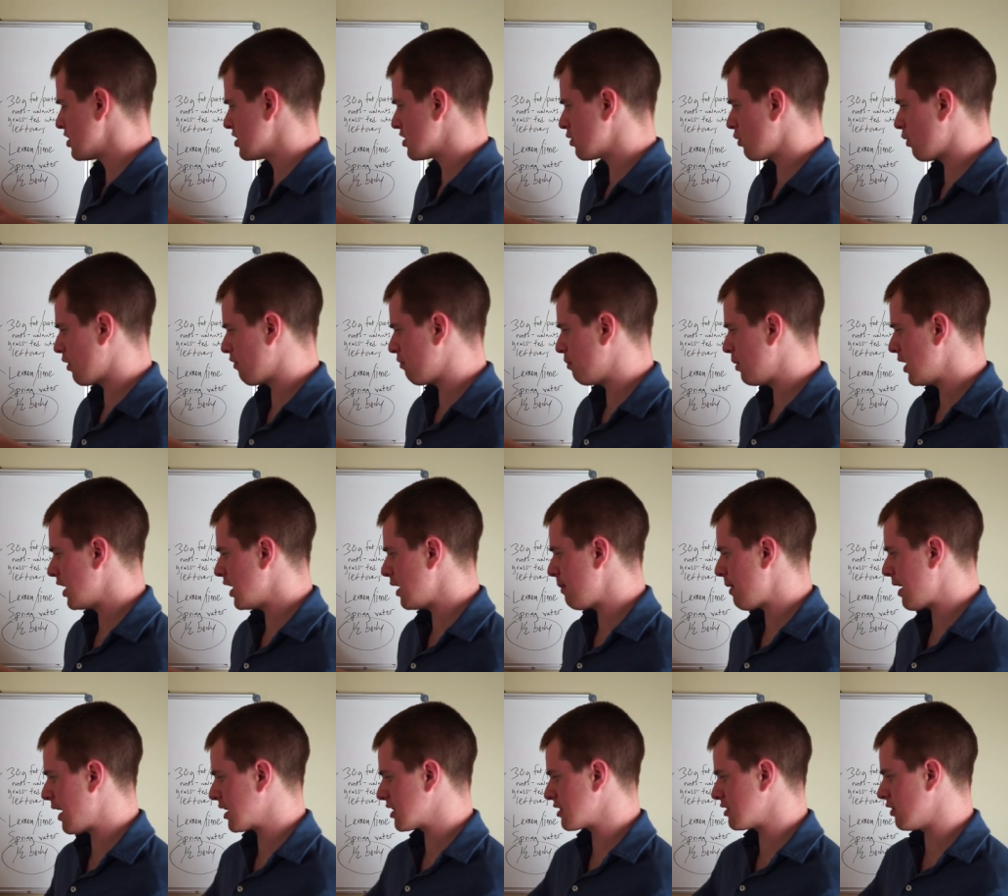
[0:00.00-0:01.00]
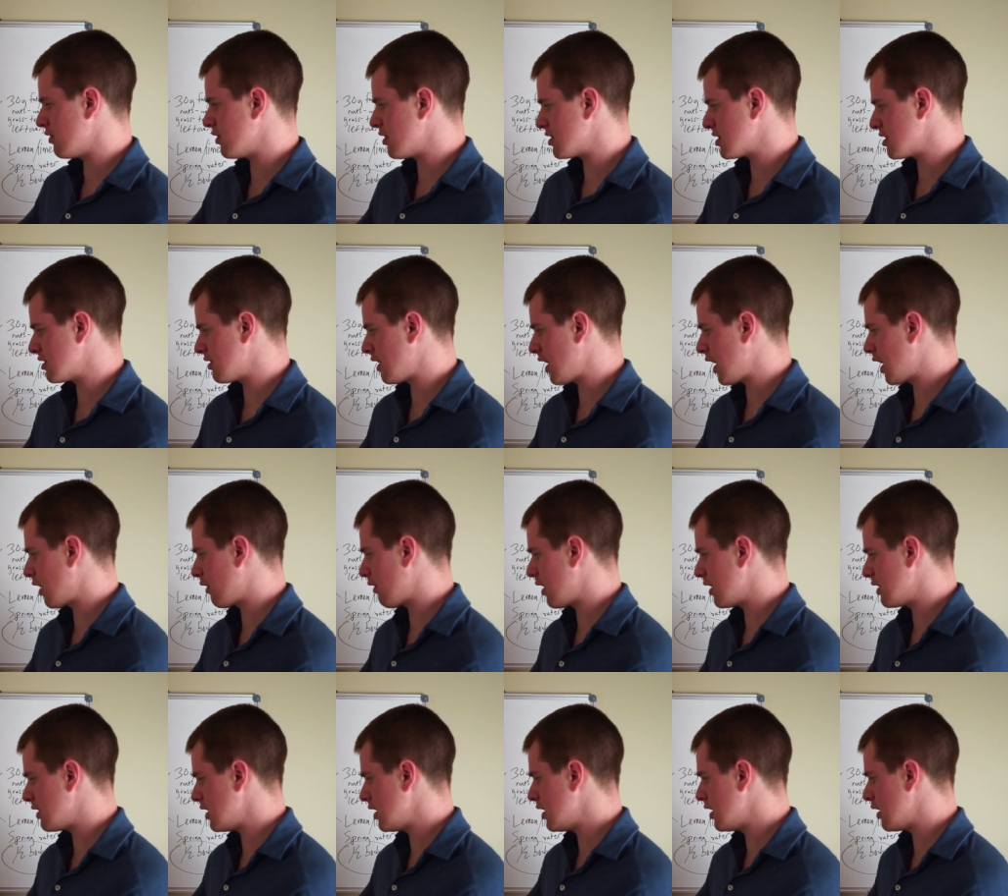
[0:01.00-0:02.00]
just sort of piggybacks on this entire
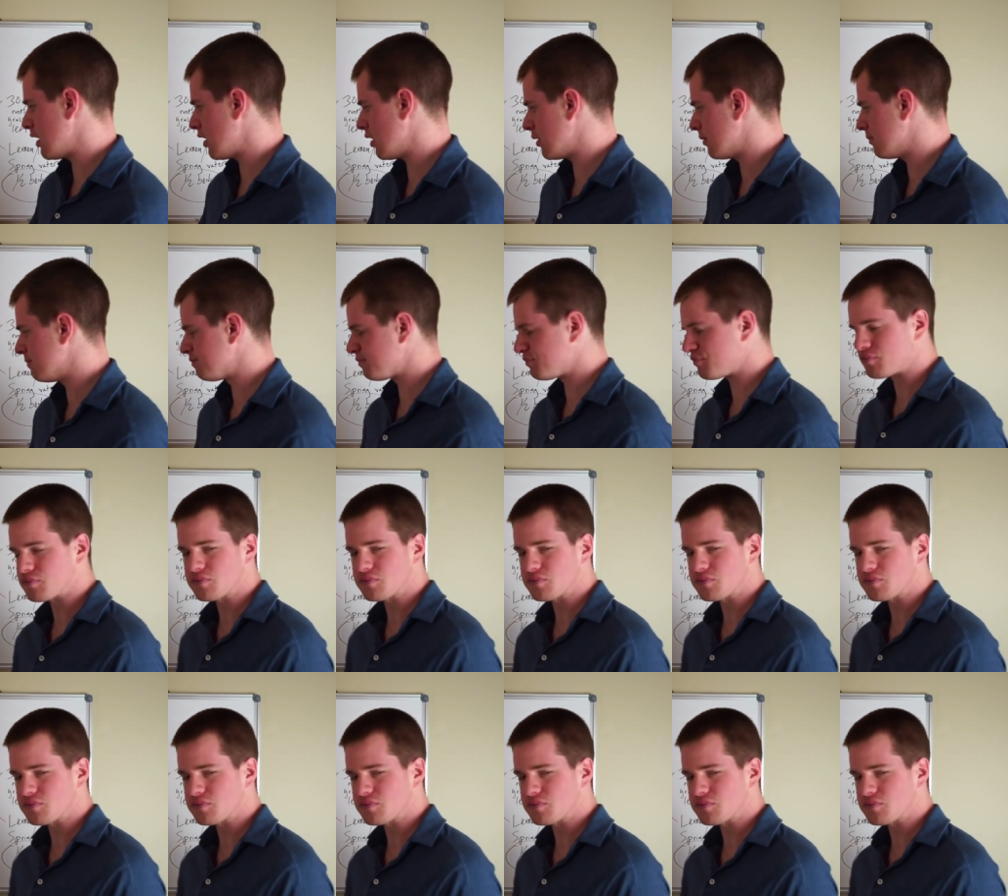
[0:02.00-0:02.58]
idea here,